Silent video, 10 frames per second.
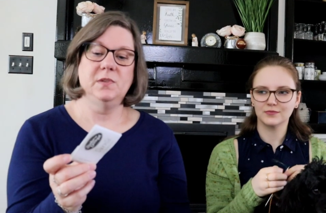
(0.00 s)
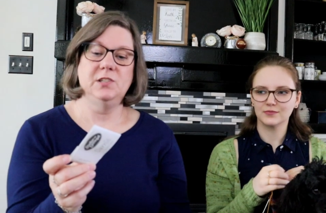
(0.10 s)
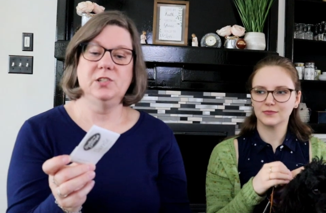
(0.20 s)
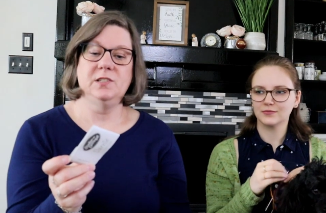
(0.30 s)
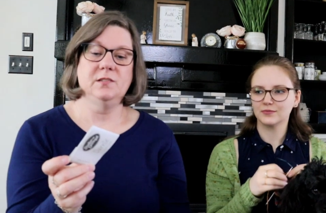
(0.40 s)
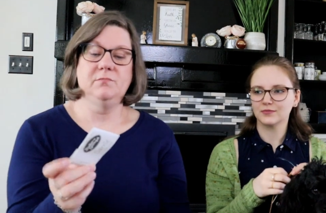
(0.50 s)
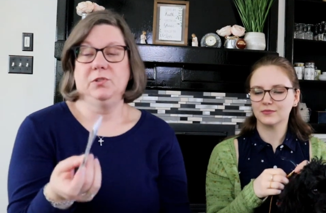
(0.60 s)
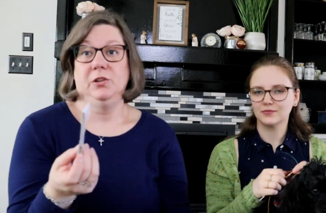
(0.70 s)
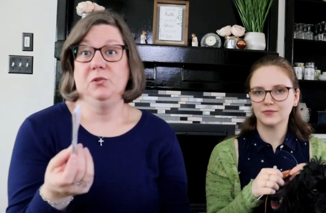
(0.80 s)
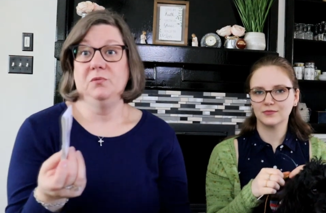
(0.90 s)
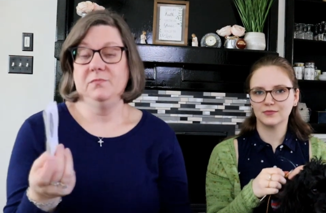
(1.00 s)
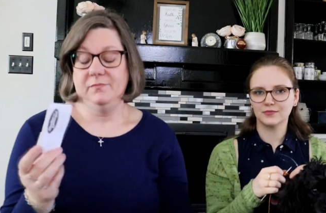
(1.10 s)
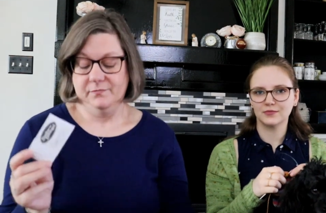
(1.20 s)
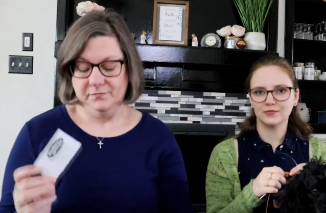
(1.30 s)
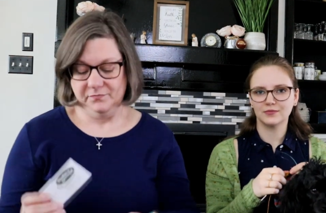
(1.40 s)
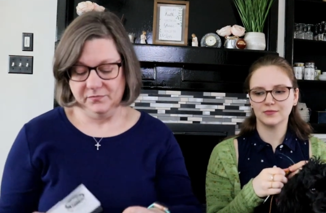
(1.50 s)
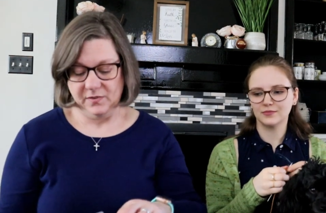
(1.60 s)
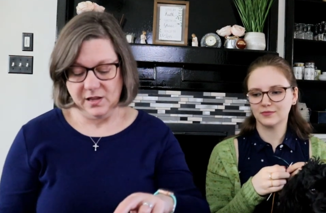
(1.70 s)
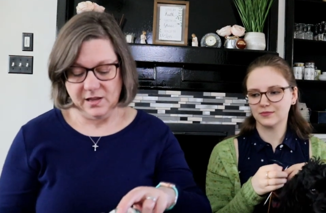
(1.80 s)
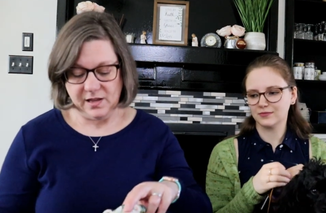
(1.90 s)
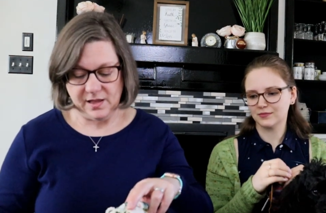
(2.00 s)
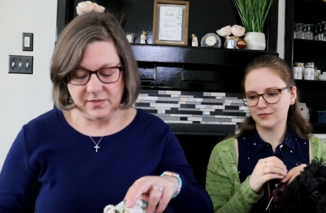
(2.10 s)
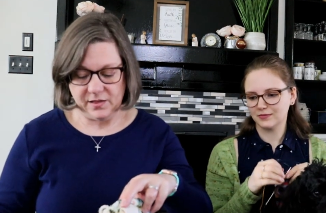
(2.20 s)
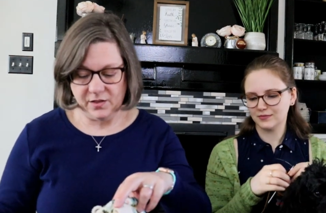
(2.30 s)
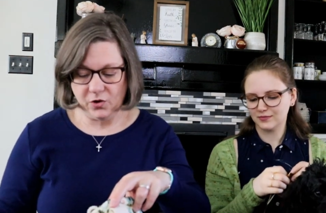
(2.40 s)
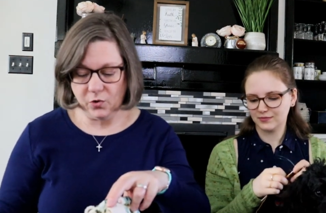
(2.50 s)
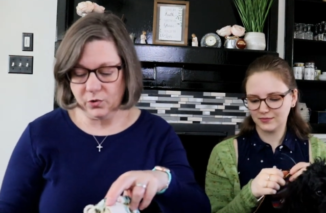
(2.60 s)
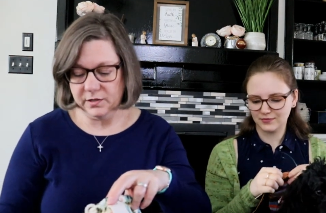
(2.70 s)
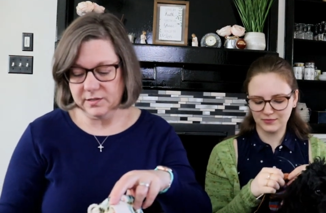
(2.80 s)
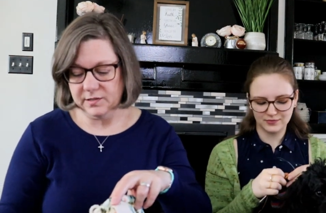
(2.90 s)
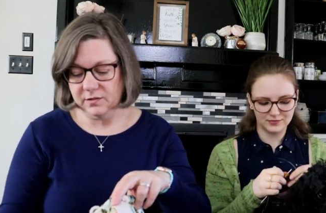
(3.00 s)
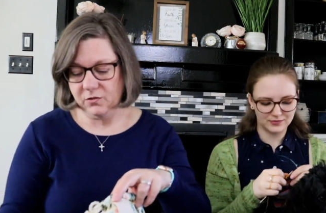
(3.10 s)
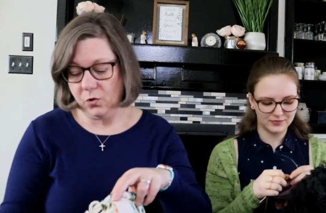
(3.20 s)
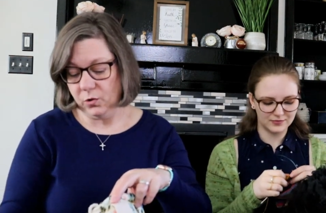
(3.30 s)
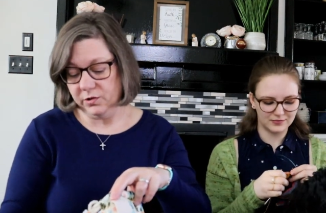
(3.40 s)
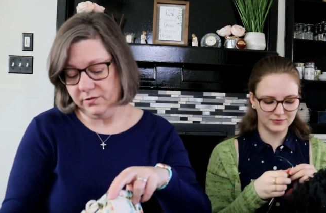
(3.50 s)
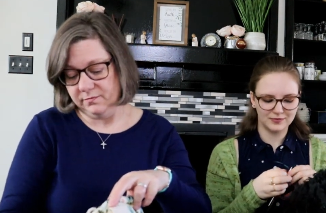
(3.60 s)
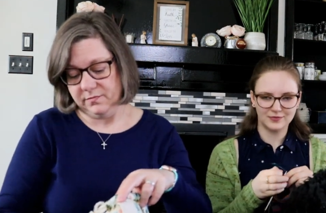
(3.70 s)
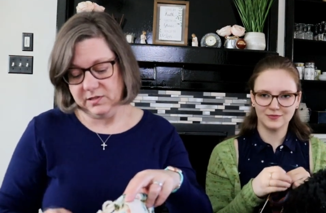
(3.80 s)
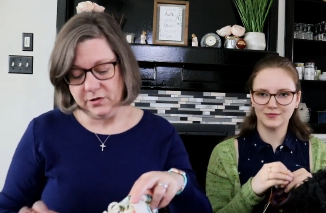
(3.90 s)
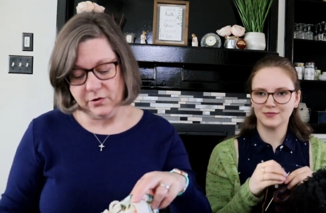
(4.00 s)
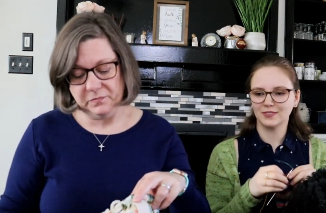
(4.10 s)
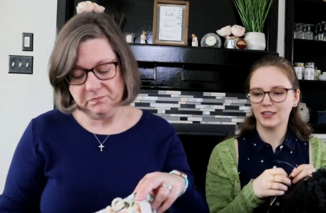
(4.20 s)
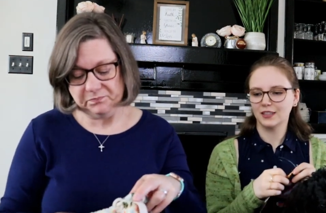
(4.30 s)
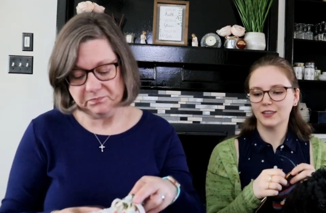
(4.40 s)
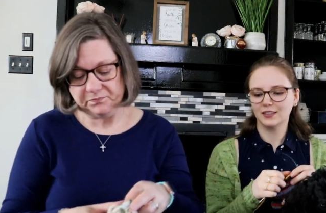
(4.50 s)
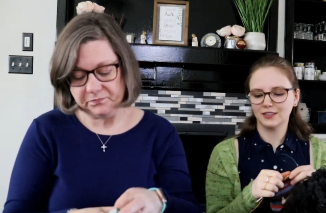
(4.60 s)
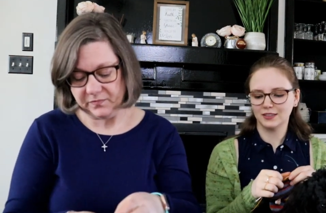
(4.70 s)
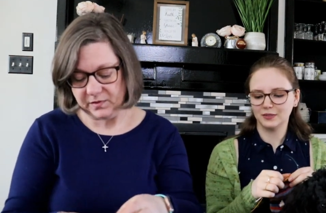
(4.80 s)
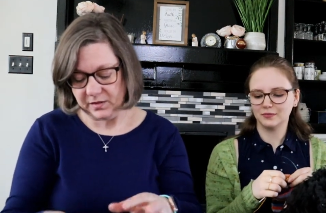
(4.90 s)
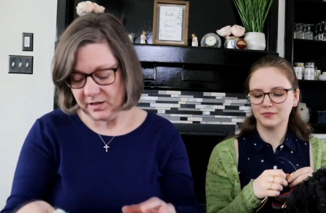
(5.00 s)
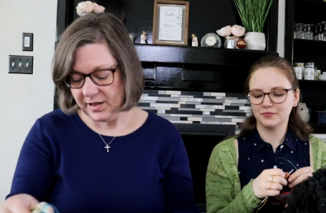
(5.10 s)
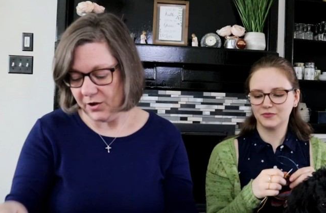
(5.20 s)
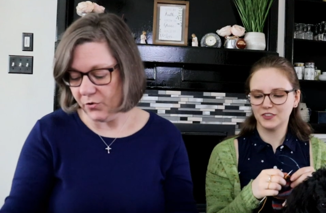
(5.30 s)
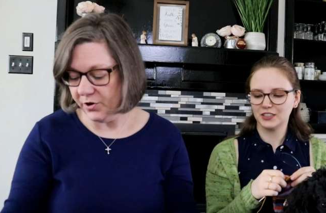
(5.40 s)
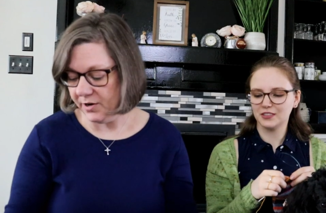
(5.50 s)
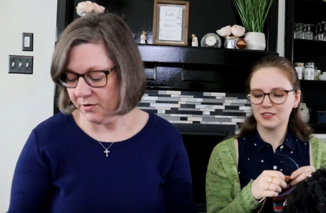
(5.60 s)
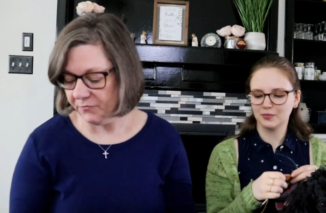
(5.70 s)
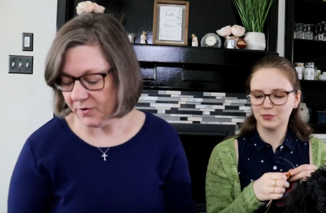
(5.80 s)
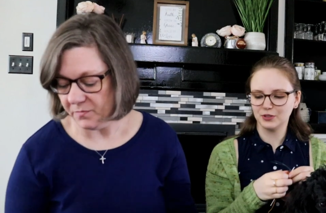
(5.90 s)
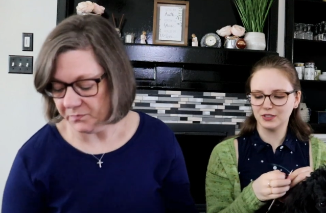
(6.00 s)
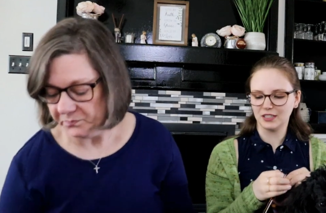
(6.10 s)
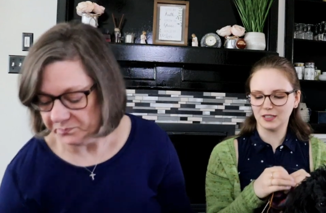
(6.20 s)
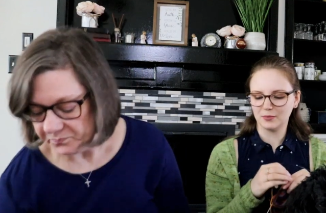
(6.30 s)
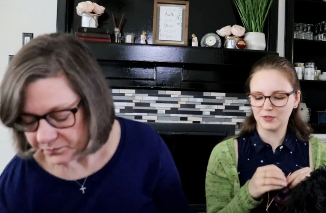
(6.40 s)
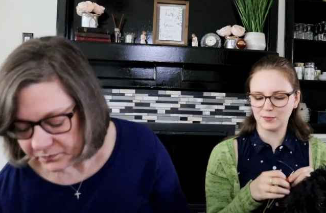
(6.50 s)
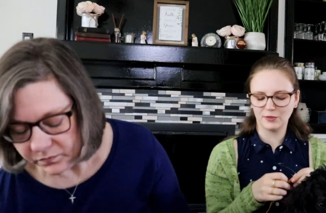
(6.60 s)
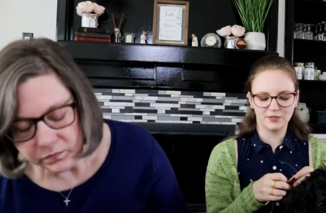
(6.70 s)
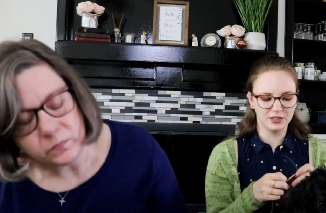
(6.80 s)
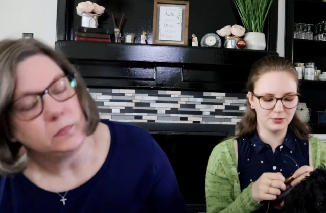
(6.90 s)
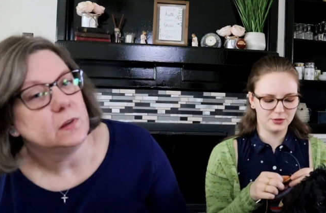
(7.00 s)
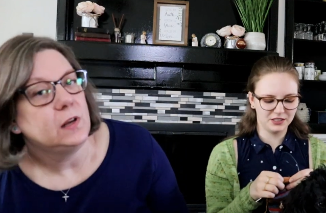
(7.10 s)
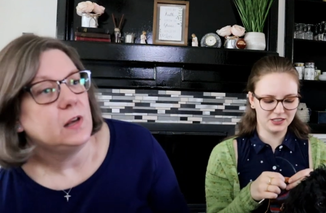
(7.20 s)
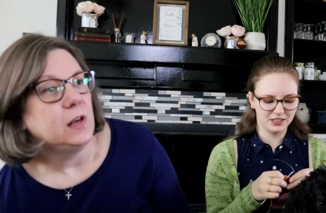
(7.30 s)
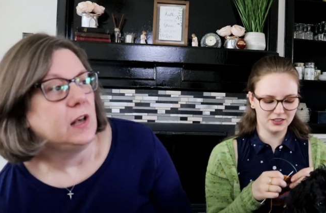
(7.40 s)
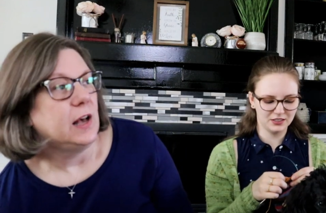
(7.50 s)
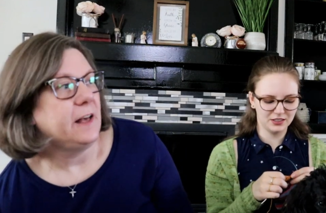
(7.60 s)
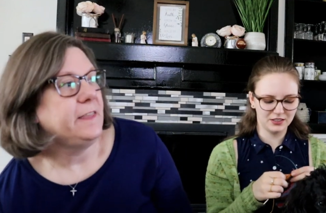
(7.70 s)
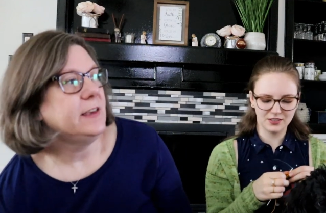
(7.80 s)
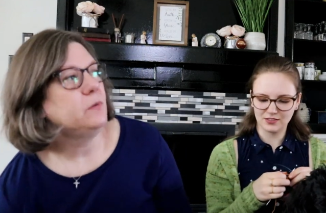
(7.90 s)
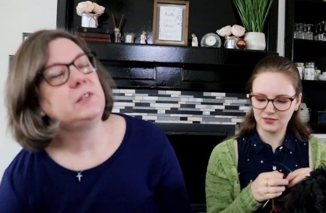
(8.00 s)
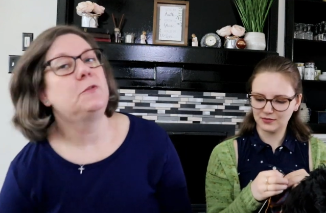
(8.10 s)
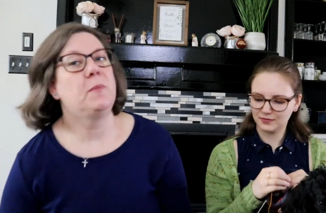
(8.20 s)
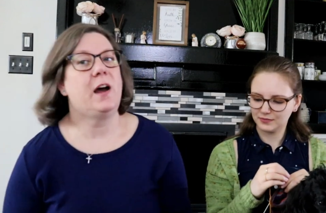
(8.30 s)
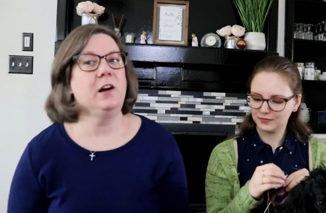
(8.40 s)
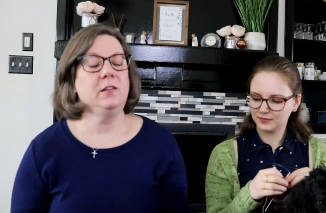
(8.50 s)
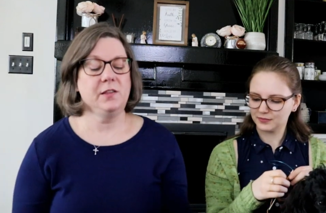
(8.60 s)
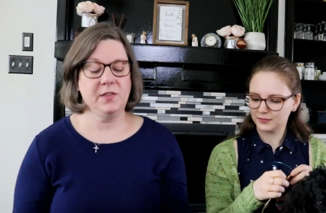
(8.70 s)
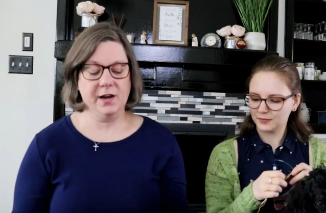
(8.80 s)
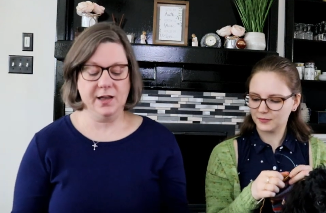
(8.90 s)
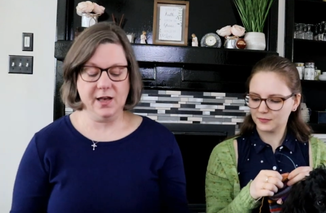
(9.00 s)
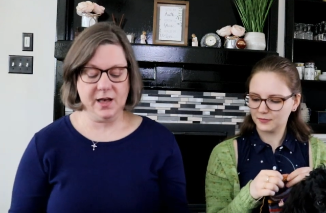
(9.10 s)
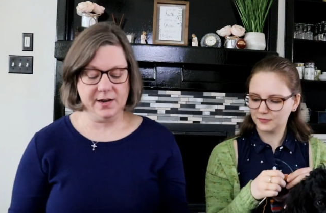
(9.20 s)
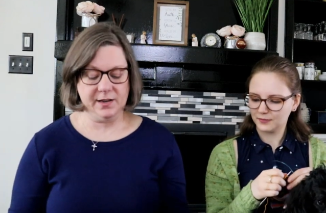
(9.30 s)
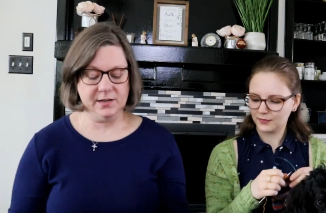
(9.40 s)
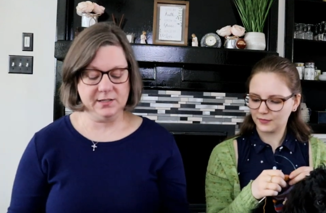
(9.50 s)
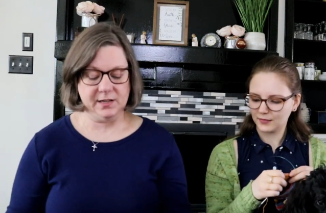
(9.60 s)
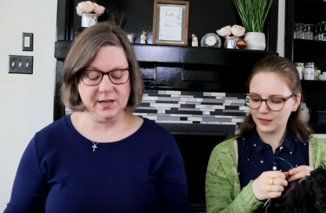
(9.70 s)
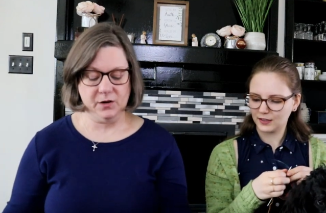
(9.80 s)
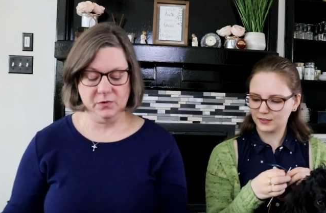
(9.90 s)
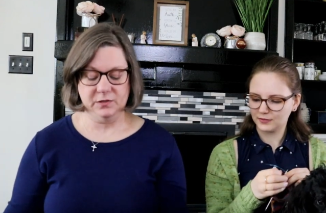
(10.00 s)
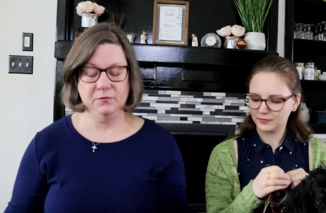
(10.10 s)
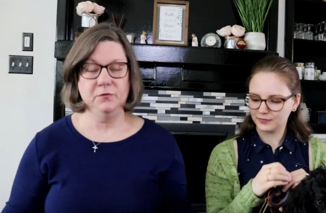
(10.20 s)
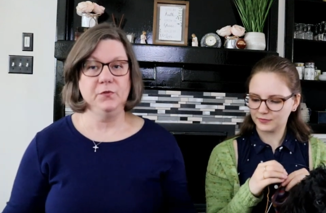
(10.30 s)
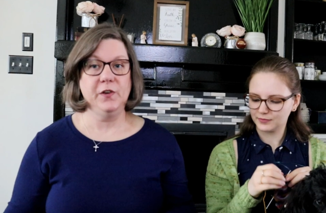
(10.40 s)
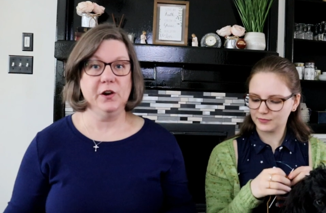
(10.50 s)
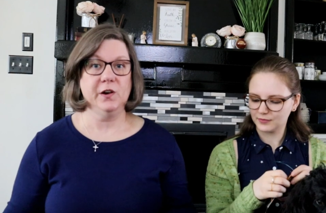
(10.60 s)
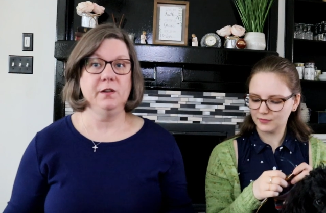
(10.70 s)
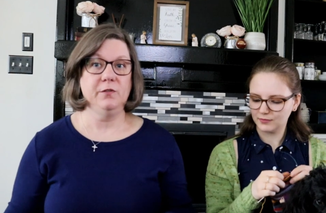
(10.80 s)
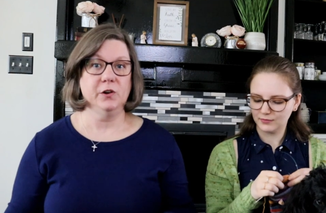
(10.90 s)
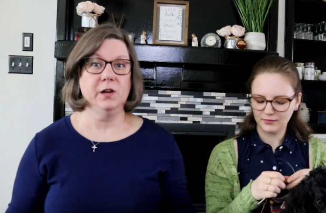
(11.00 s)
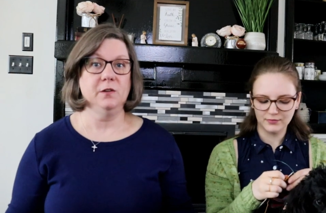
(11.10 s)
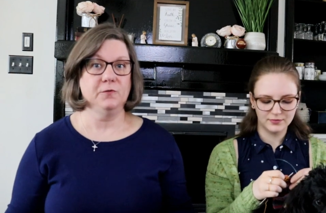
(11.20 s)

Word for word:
Speaker 1: is just blue. And then the gold is gold. So Yep. I very ordered it
Speaker 2: from names, but very pretty colors. I think
Speaker 1: it was from Ireland that I got it, and it was very, very